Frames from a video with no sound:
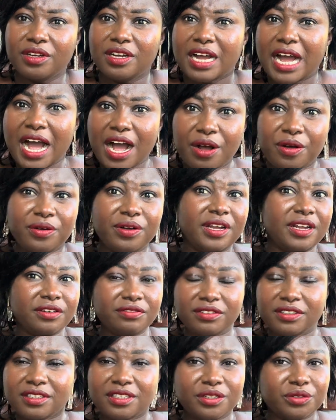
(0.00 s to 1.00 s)
how
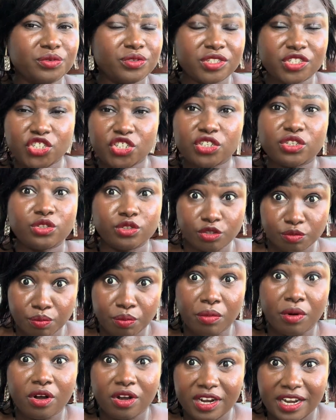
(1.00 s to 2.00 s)
everything was just
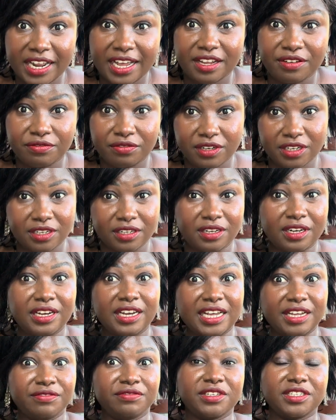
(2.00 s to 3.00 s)
more lively
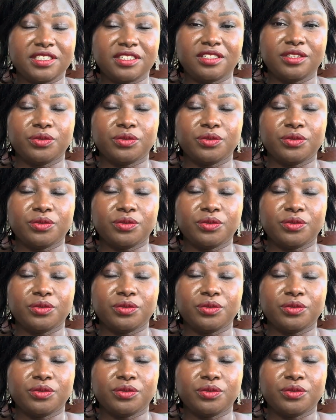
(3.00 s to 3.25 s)
is